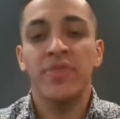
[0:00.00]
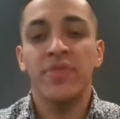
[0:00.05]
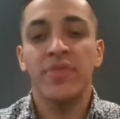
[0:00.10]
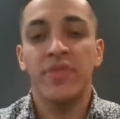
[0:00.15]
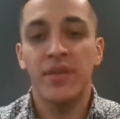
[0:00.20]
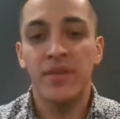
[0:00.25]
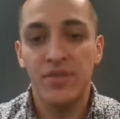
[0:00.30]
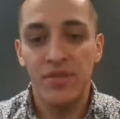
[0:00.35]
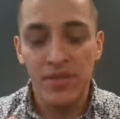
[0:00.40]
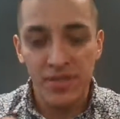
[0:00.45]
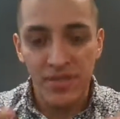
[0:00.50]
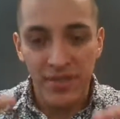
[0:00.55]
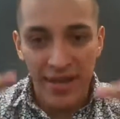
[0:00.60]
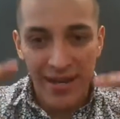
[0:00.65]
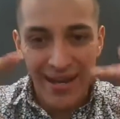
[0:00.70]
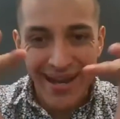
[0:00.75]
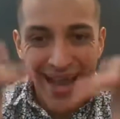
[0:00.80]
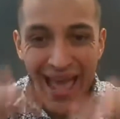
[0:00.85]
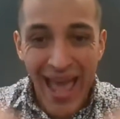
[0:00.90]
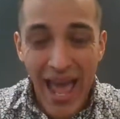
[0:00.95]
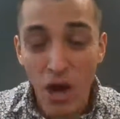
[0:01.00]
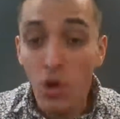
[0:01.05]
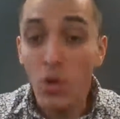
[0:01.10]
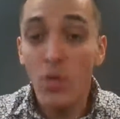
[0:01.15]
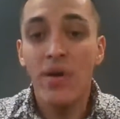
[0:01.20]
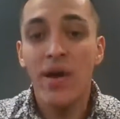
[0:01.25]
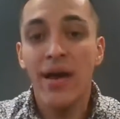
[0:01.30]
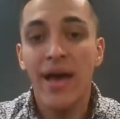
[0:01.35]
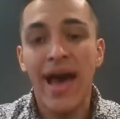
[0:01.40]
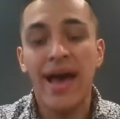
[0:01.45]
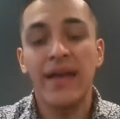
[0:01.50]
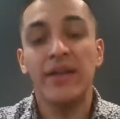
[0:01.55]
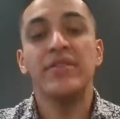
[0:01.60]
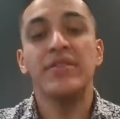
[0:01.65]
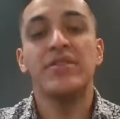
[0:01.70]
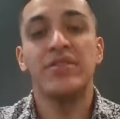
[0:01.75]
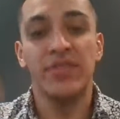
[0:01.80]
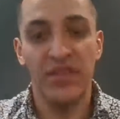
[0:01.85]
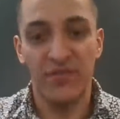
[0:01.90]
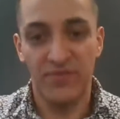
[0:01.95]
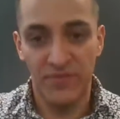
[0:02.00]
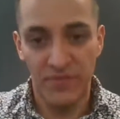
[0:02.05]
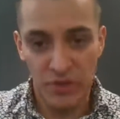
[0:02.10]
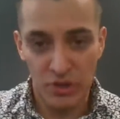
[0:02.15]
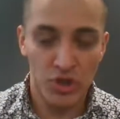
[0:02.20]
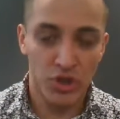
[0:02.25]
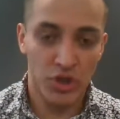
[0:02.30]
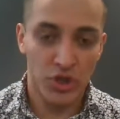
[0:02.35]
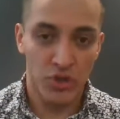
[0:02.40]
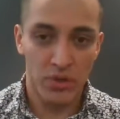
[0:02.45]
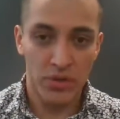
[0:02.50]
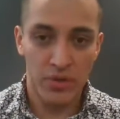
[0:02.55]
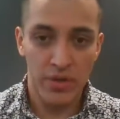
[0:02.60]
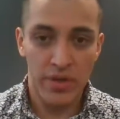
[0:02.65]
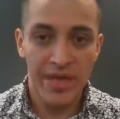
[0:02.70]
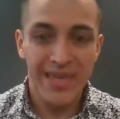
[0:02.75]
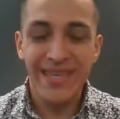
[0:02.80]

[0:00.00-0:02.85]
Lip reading: This is the now and it's the future.